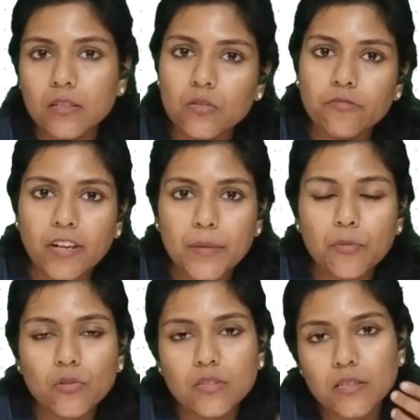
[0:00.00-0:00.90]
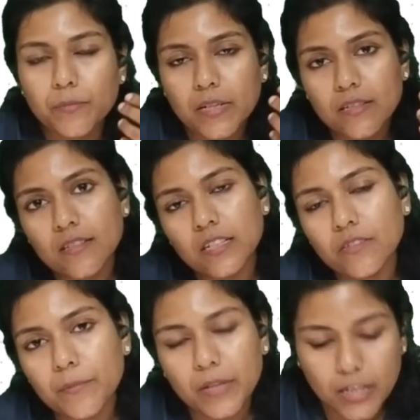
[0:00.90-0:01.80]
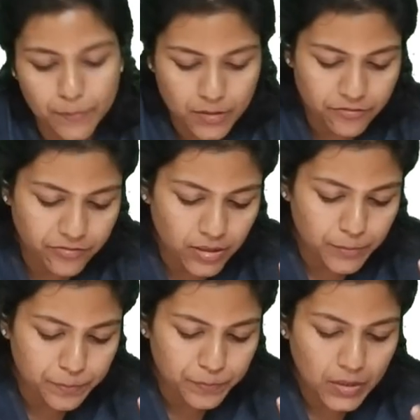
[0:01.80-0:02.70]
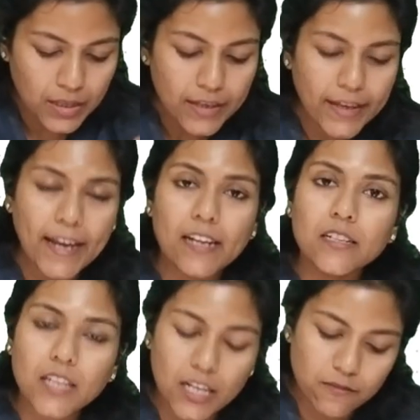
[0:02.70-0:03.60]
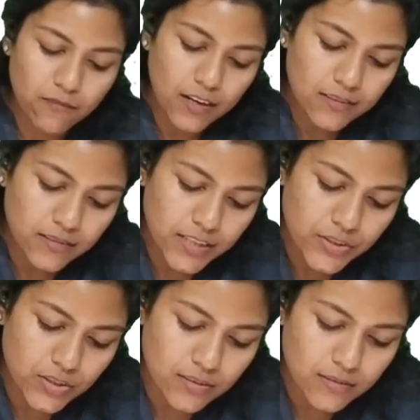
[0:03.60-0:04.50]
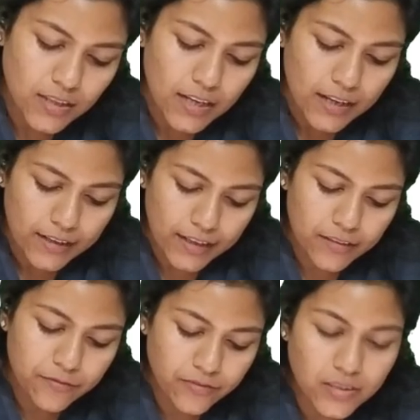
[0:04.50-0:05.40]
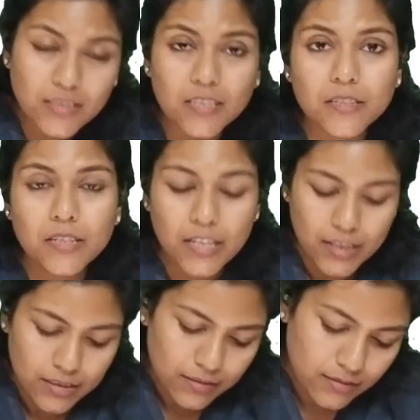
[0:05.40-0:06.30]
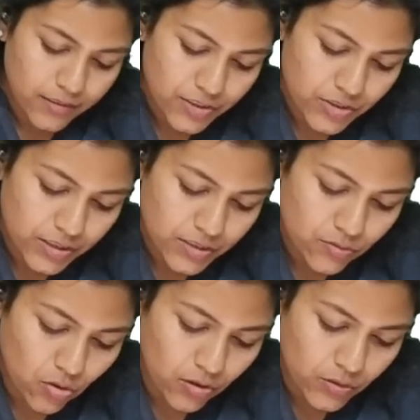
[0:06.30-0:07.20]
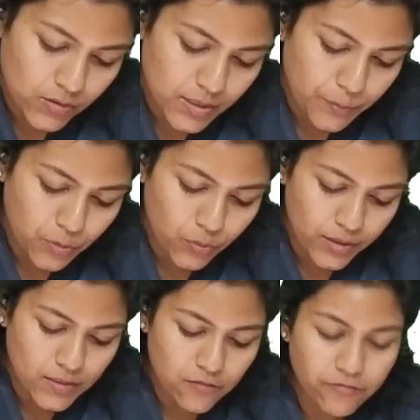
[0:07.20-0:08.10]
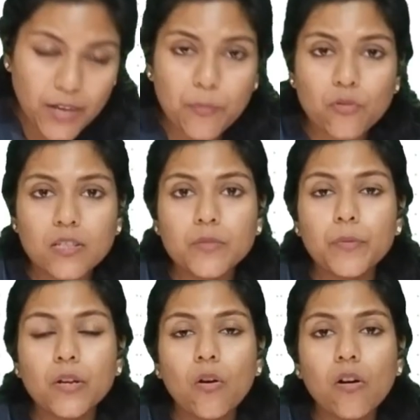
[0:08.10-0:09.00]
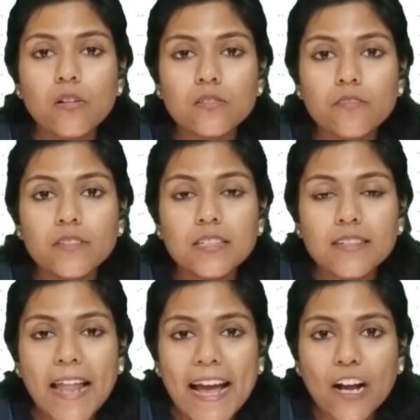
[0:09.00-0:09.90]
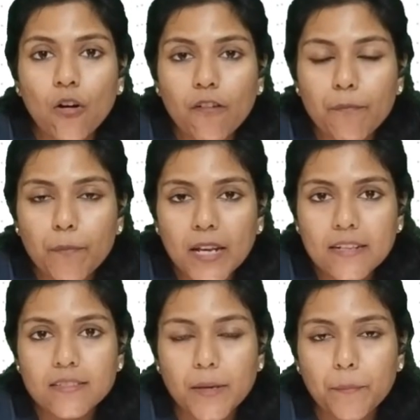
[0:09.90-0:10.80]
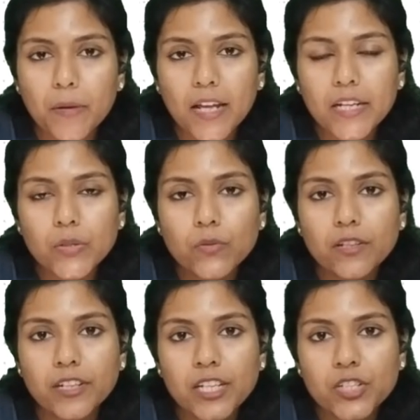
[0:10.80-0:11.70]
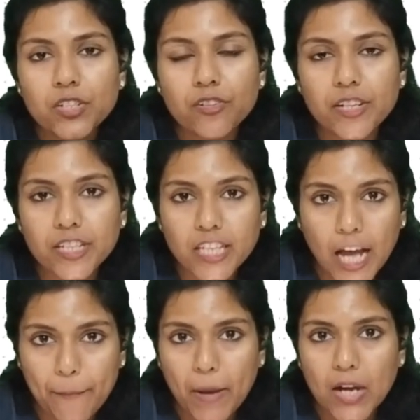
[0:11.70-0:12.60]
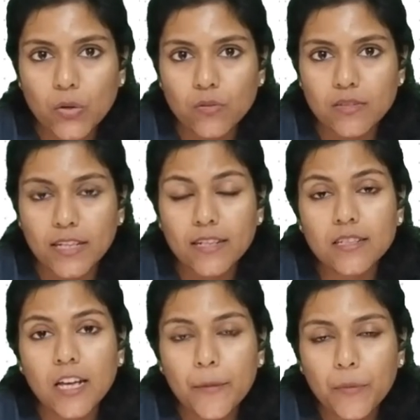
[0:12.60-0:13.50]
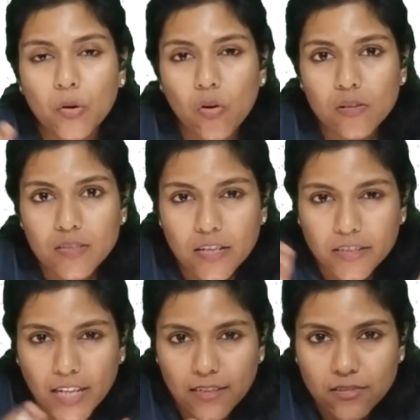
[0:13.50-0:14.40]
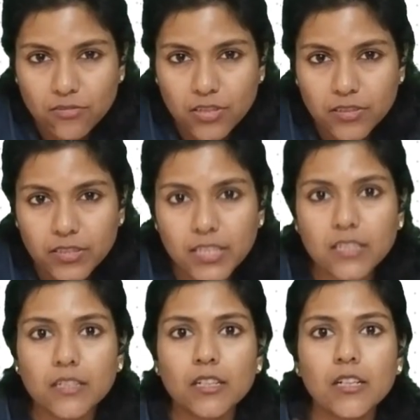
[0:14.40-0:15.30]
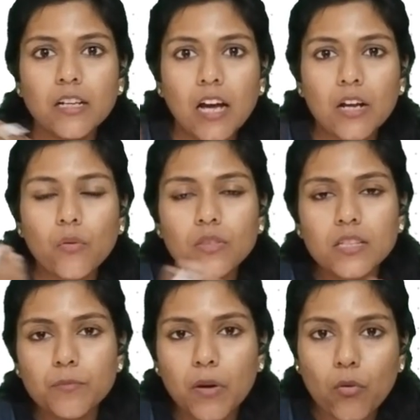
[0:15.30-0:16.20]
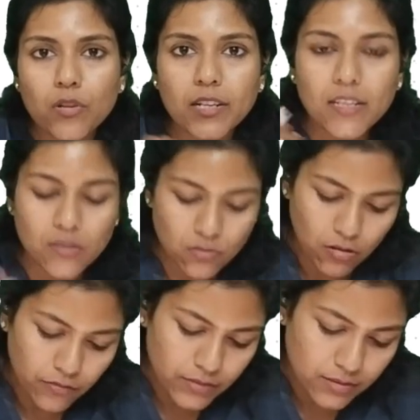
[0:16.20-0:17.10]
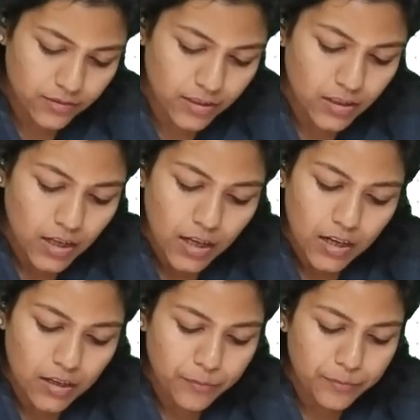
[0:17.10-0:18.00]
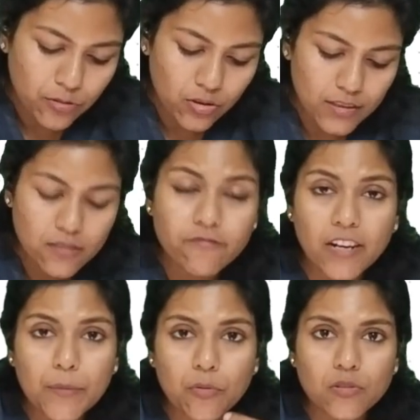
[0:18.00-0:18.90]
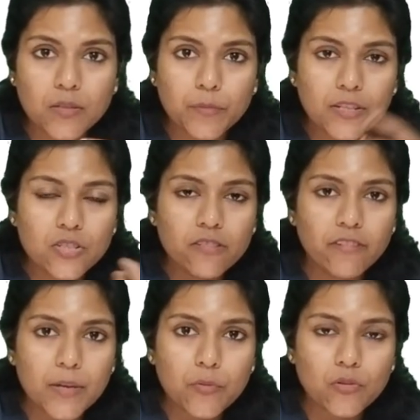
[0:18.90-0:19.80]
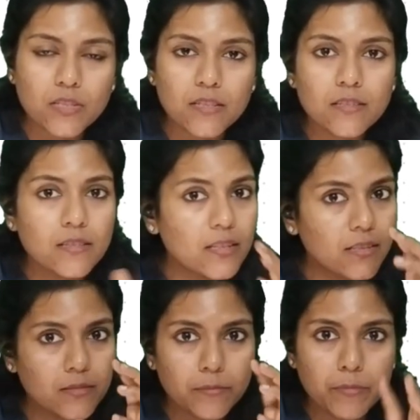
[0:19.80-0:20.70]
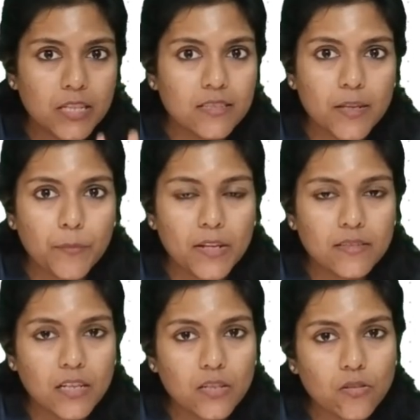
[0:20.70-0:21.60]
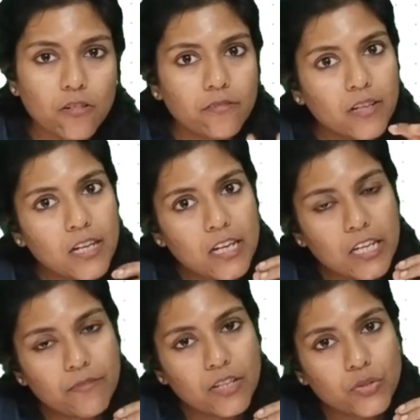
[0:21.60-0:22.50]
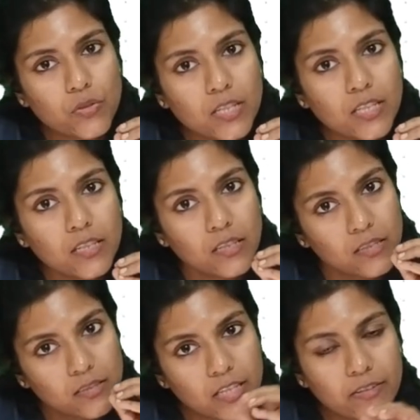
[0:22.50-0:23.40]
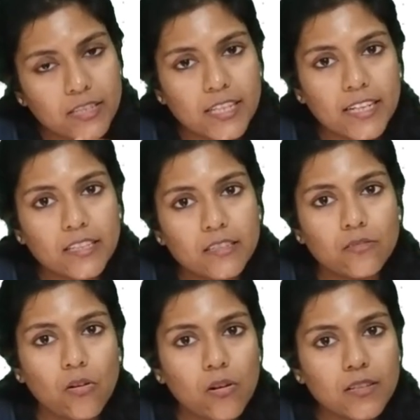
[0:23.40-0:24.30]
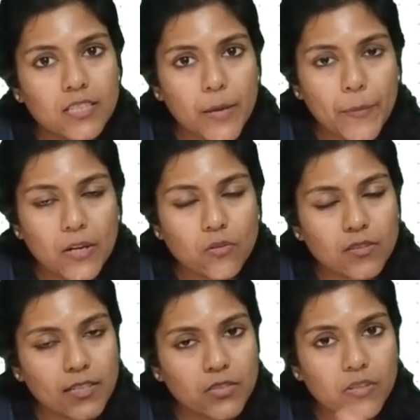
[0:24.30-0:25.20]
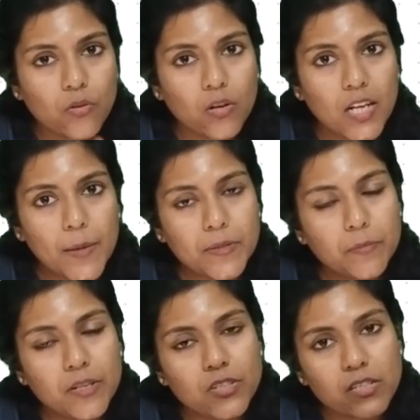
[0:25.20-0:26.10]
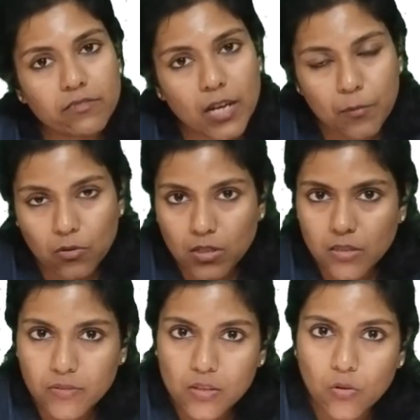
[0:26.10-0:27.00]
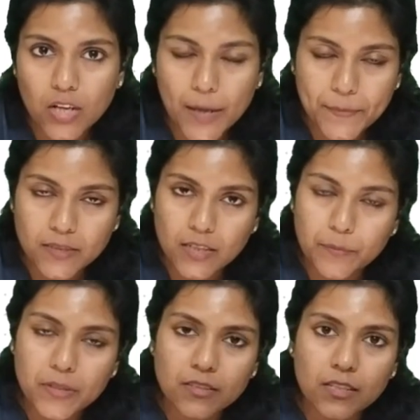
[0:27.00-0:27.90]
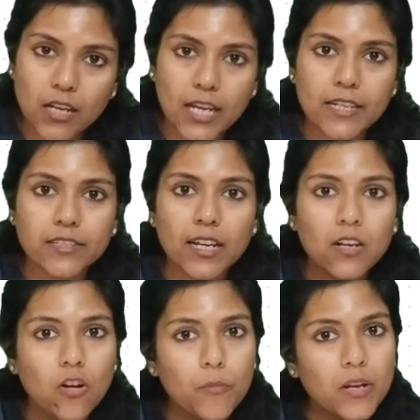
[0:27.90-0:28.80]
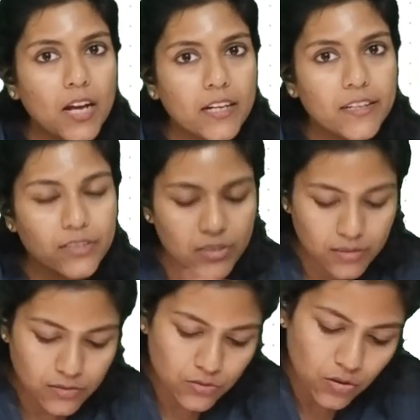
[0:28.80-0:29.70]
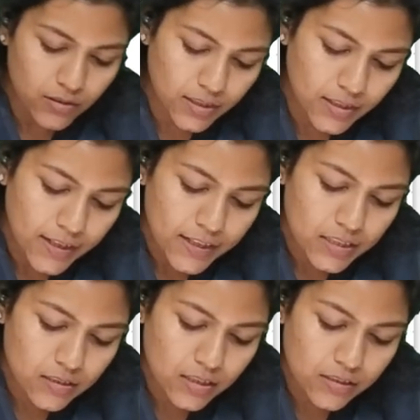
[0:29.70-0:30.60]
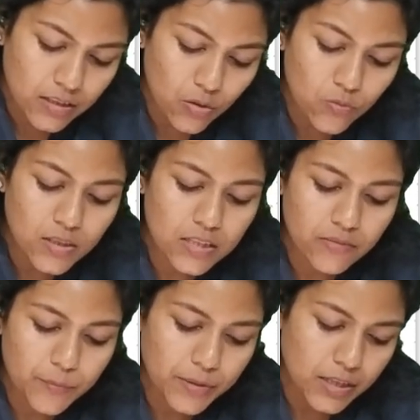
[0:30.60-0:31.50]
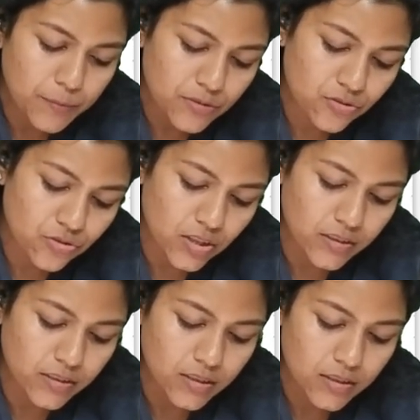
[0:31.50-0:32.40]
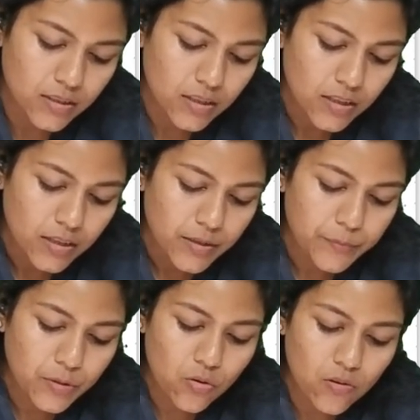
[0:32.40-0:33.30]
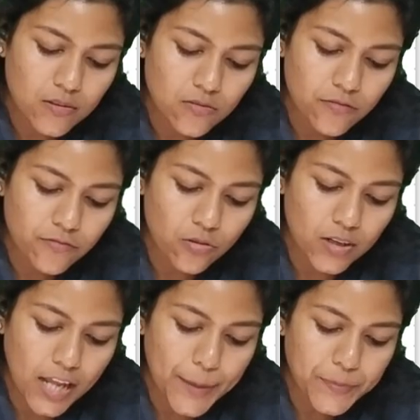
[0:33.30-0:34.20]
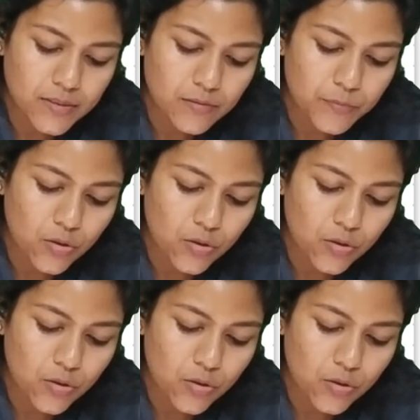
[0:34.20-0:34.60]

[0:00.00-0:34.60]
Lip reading: So fibrosis means the liver becomes firm. And in advanced stages, like further, this regenerative nodules and progressive fibrosis, because of this lack of blood supply to the regenerating hepatocytes, because they're constricted around these boundaries of this progressive fibrosis, bridging fibrosis, the blood supply is cut off. Eventually, they will die. All these hepatocytes will collapse. Bridging fibrosis will collapse. That means the entire lobular architecture distorted. Now the liver becomes shrunk because of the collapse.